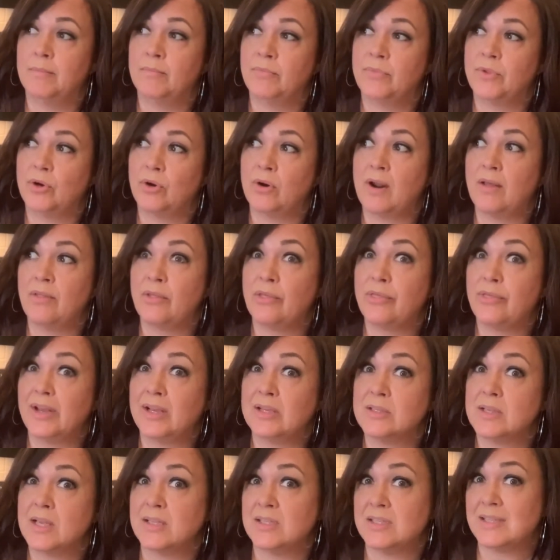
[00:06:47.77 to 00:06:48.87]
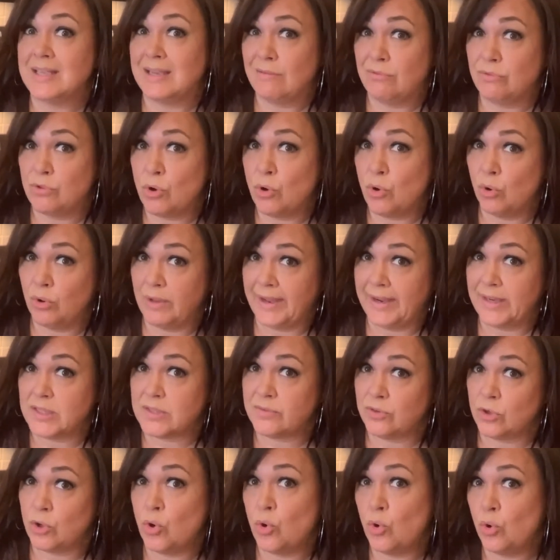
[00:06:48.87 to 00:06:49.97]
There are other things, and save the whole eggs
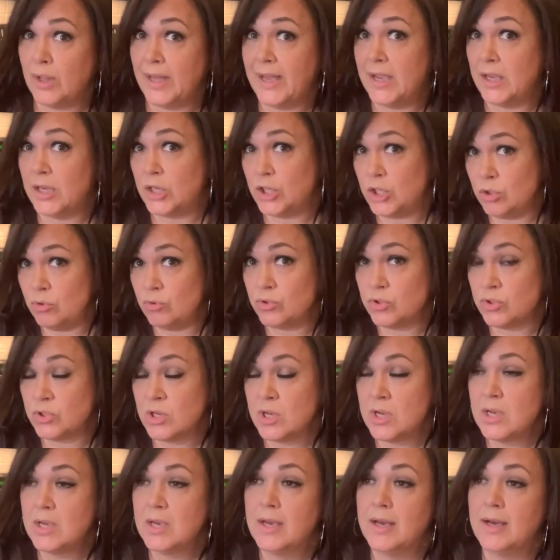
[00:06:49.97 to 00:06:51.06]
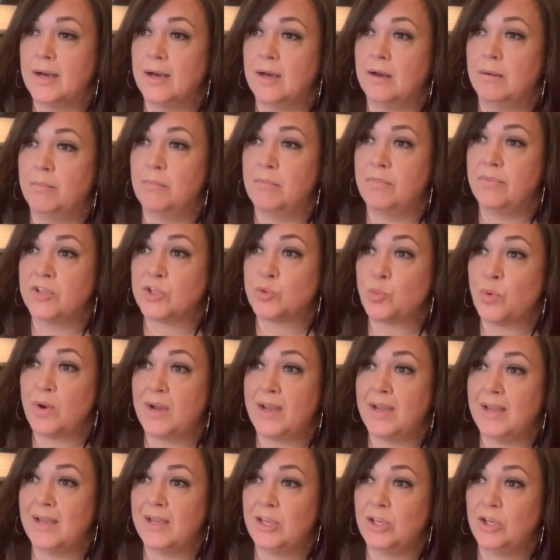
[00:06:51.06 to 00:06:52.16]
for whole egg use. This
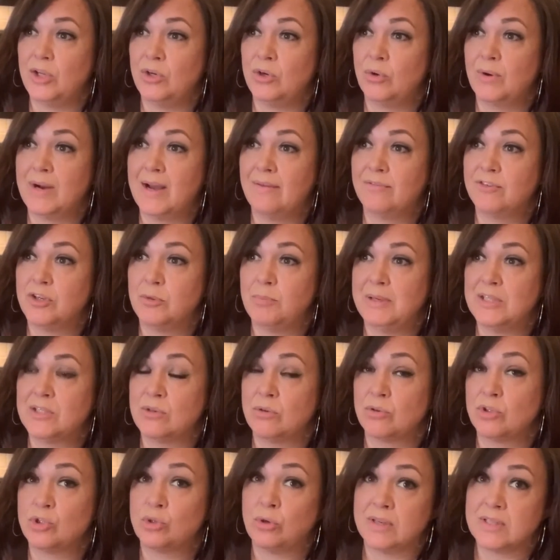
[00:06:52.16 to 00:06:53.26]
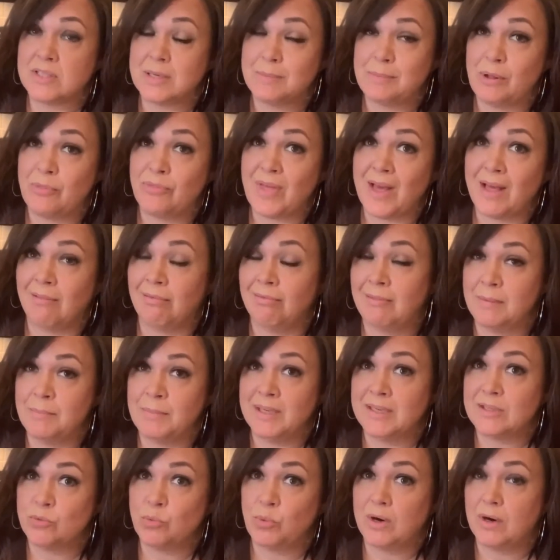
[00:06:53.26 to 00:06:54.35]
way you don't have to be so stressed about that
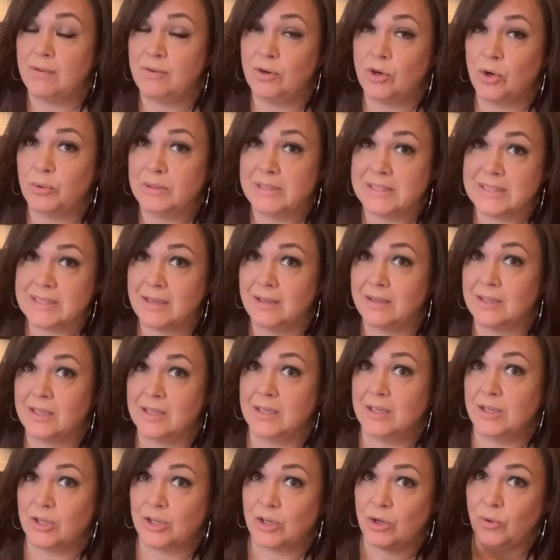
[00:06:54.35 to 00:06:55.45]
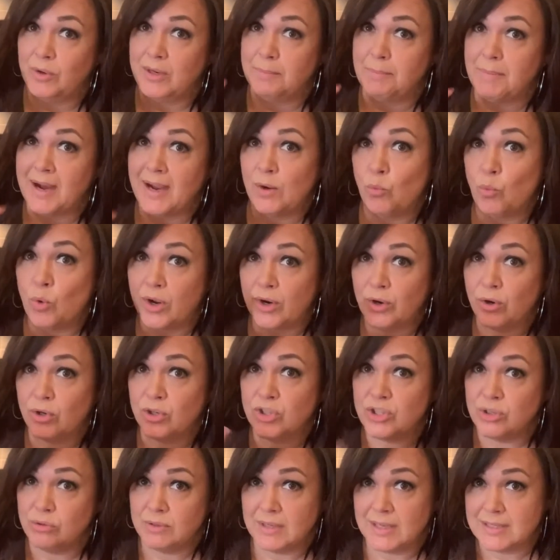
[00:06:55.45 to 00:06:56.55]
limit where they're only telling you that you can only buy 1 or
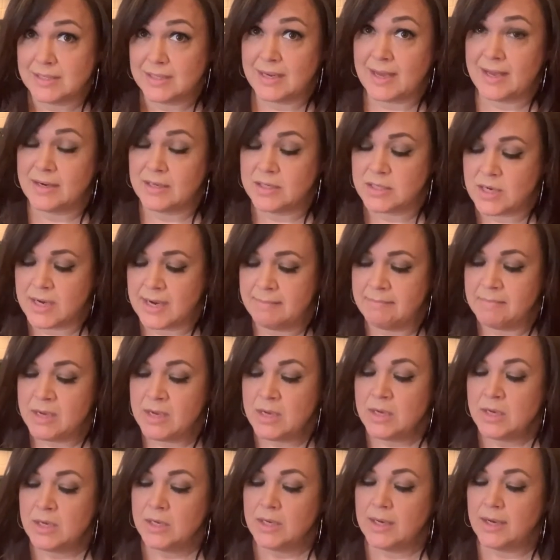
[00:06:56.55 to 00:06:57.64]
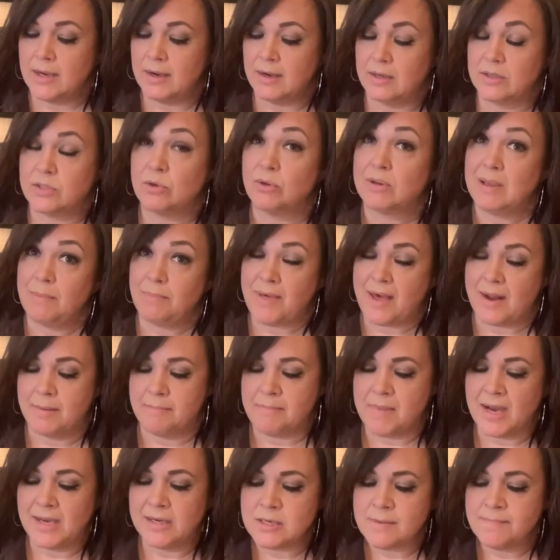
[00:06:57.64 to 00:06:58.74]
2 dozen at a time. So keep that in
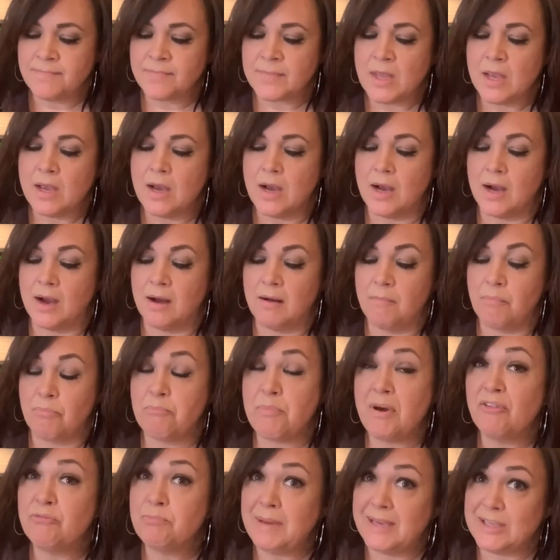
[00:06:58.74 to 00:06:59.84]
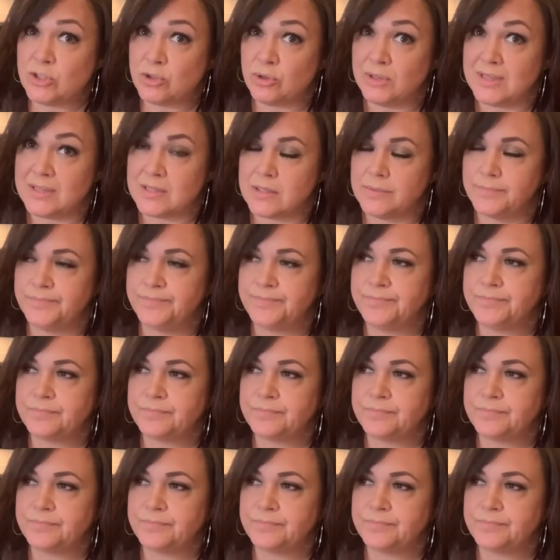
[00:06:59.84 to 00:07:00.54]
mind. Puff pastries.